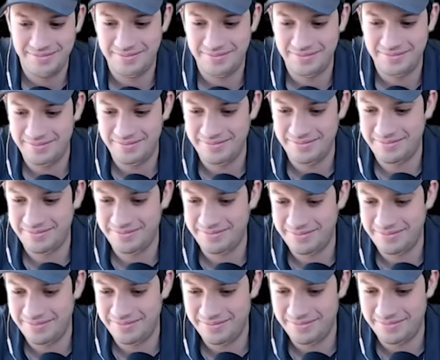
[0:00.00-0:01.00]

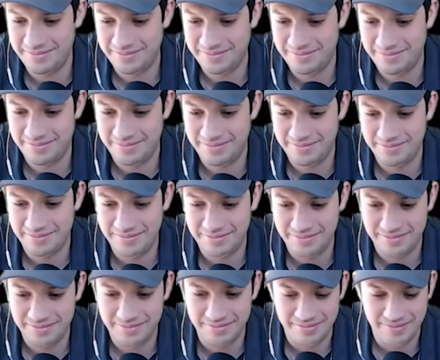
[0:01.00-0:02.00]

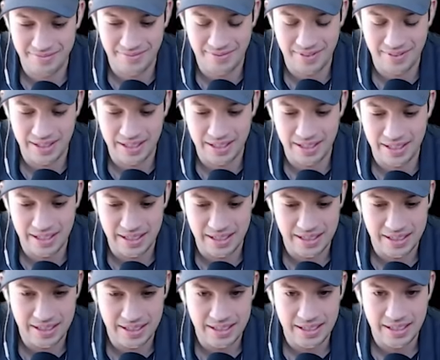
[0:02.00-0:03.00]

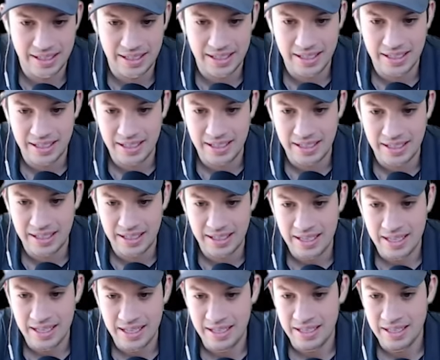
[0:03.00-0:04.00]

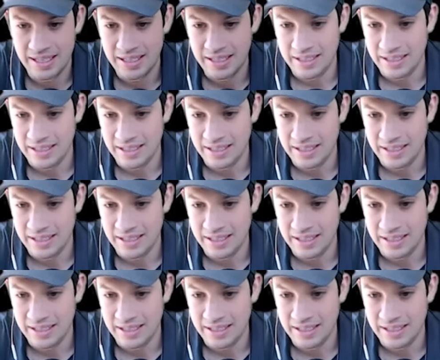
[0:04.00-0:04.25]
The person shown says nothing.